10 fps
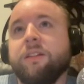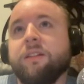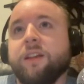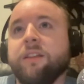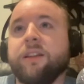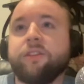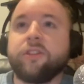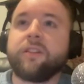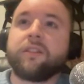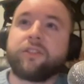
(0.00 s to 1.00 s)
in that
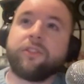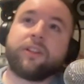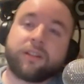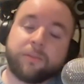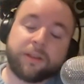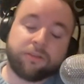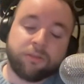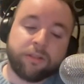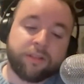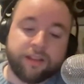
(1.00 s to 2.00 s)
transition, you talked about the
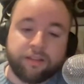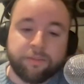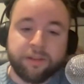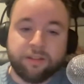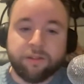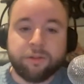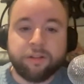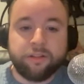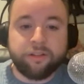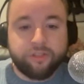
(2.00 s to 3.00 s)
Royals had some things they
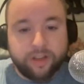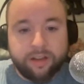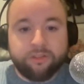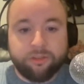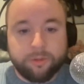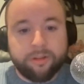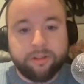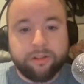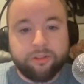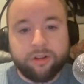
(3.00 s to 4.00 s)
wanted you to change or wanted
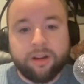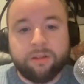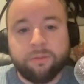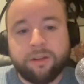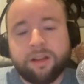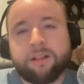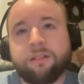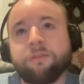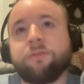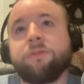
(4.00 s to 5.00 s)
you to try. What kind
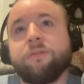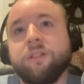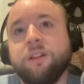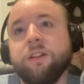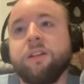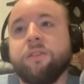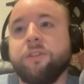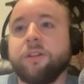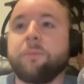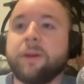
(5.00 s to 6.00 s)
of if
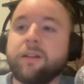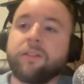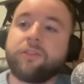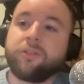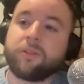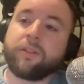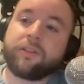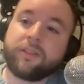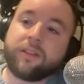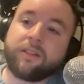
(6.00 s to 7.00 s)
you compare the two, are
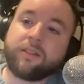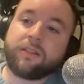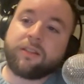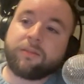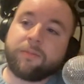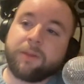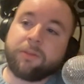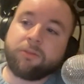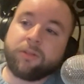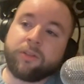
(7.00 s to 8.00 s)
there things that maybe
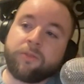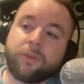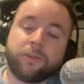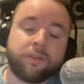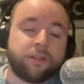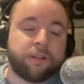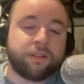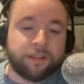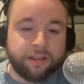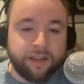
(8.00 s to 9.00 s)
the Royals focus
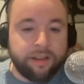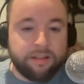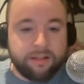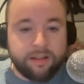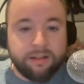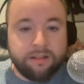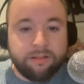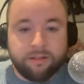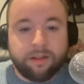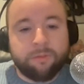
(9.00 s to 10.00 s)
on that the Yankees didn't,
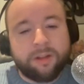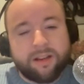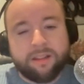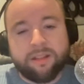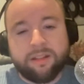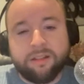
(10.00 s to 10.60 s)
or like what kind of things